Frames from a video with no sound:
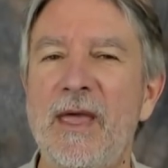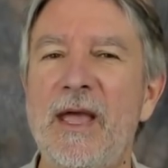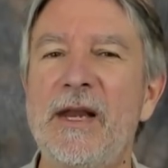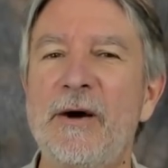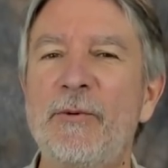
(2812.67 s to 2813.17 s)

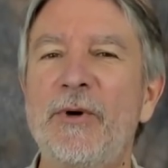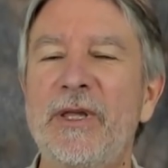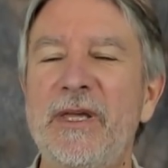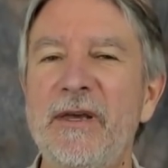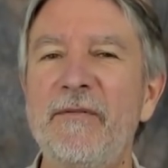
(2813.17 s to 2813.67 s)
And it will
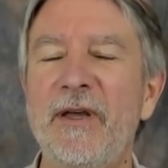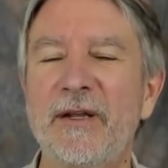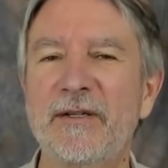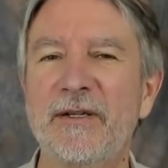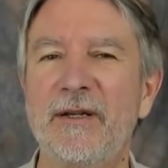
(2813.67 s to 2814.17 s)
give
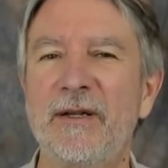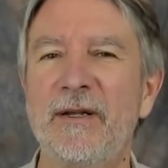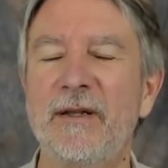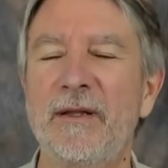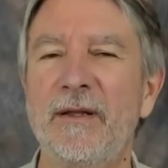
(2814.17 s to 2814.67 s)
it
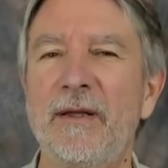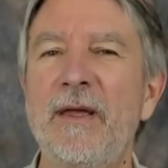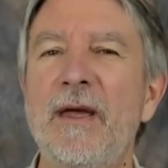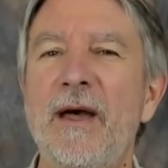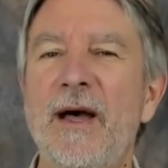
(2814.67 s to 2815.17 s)

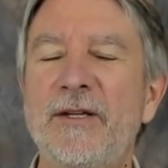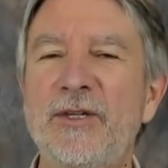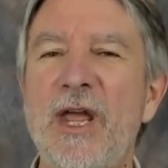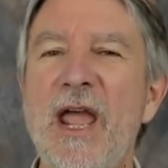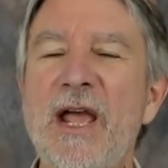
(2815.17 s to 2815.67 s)
a
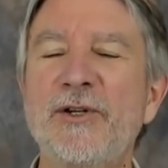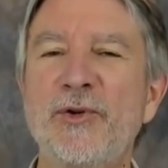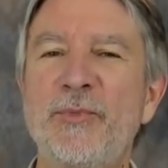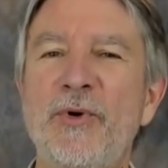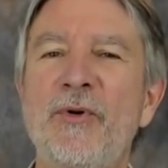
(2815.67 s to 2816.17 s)

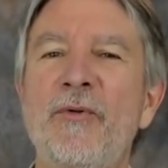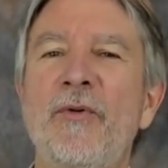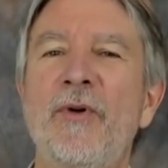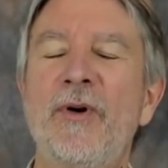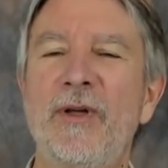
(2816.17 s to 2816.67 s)
tangible
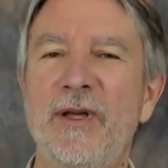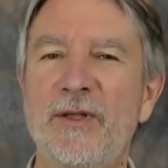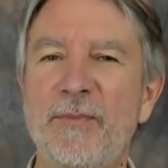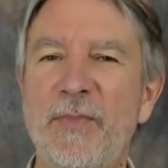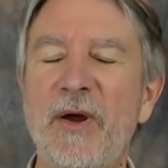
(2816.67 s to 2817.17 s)

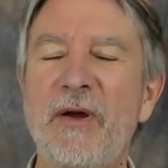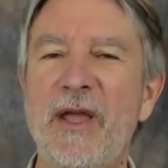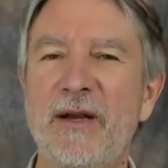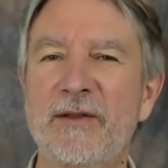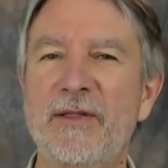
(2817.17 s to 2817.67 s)

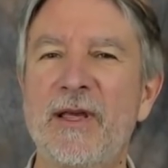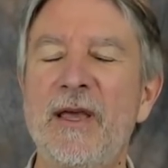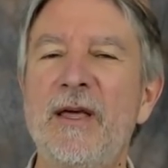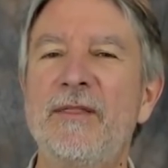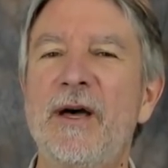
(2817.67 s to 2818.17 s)
experience
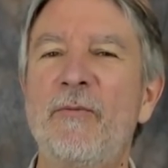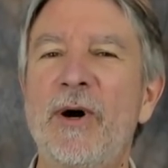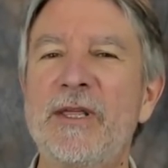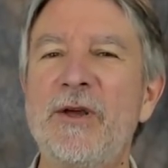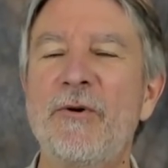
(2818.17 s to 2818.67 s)
that
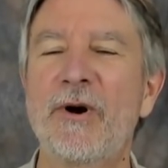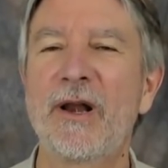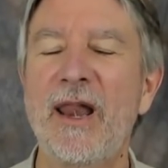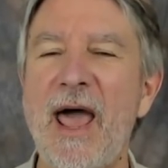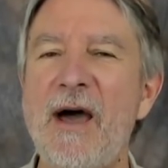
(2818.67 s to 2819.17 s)
what you are
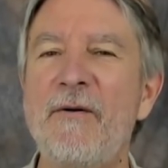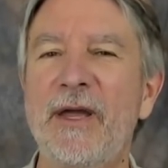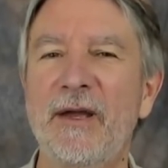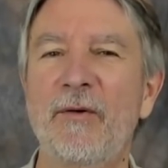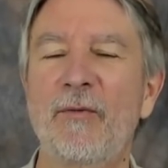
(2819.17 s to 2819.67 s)

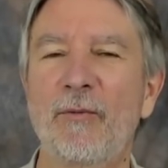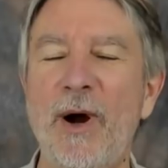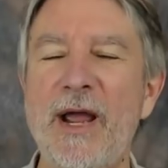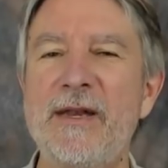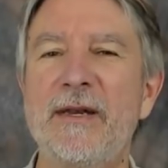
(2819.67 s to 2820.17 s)
allowing
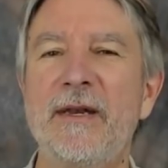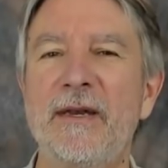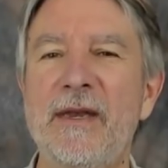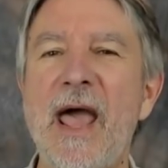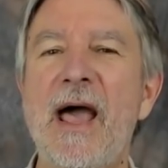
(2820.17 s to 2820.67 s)
right
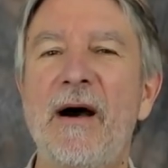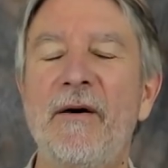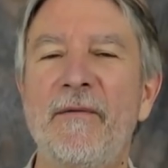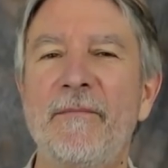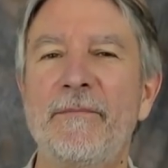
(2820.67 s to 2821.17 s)

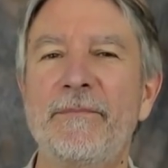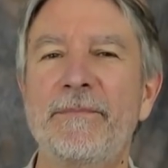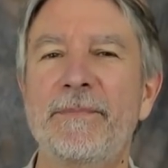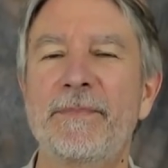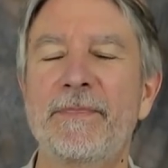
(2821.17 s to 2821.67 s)
now
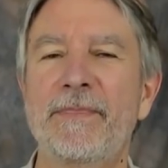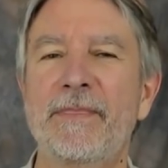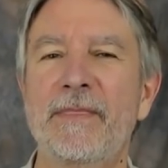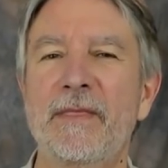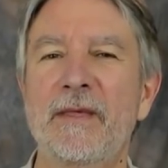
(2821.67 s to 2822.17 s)

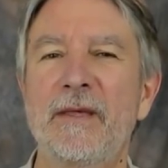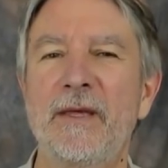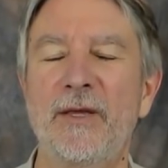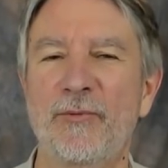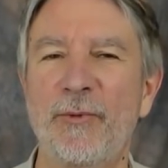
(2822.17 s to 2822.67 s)

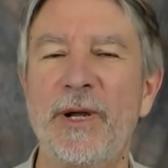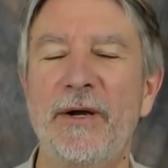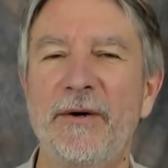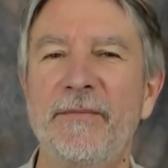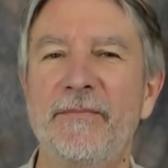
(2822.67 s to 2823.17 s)
is
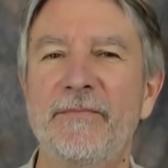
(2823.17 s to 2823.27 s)
real.